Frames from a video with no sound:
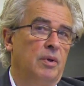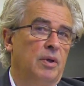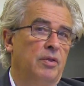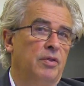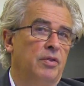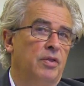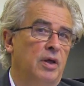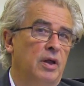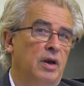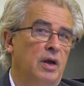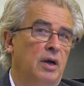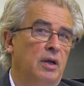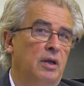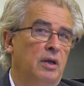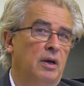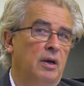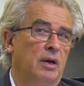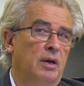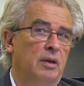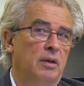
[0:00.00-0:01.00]
and then
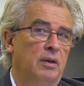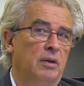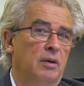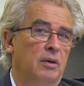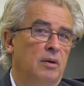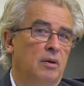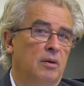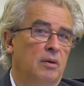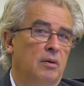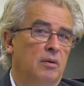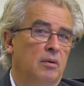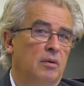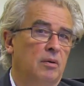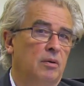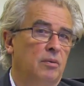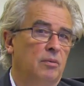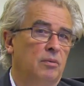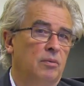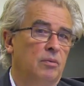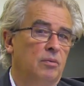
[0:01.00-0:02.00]
I
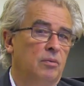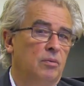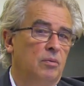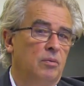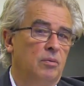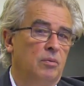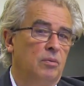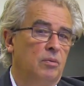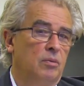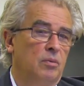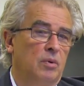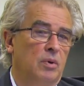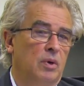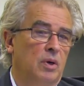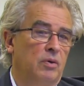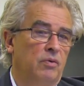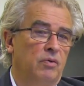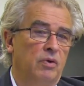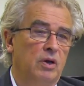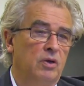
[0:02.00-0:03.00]

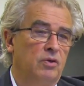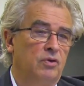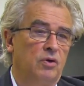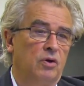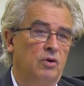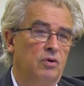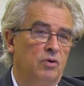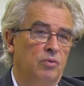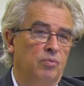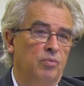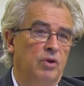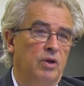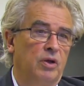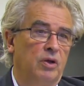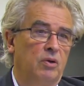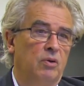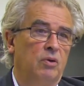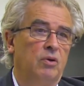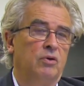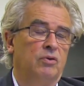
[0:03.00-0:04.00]
really started to
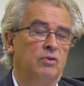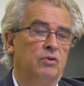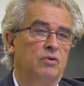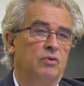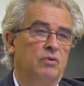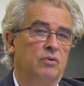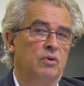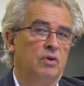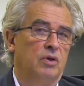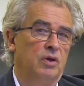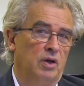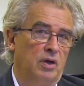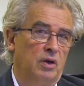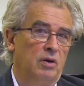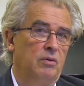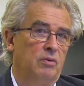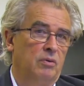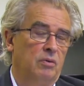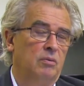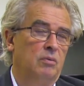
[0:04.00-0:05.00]
play a lot
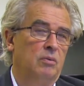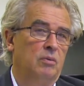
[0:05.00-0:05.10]
here